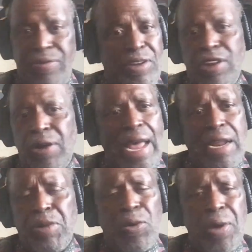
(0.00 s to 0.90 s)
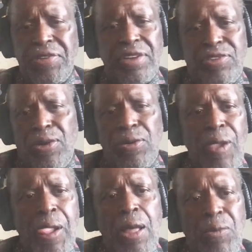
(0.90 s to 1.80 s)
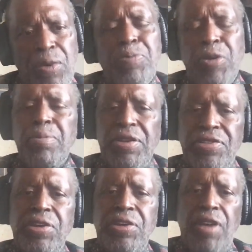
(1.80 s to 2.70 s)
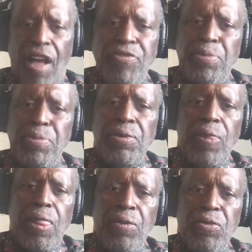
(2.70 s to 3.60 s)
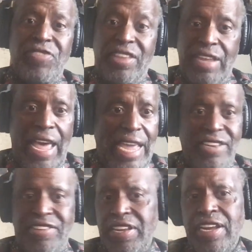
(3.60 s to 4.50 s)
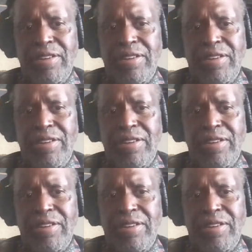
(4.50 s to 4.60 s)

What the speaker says: Wasn't not even a question. So we were pretty much, comfortable with 8 and 10.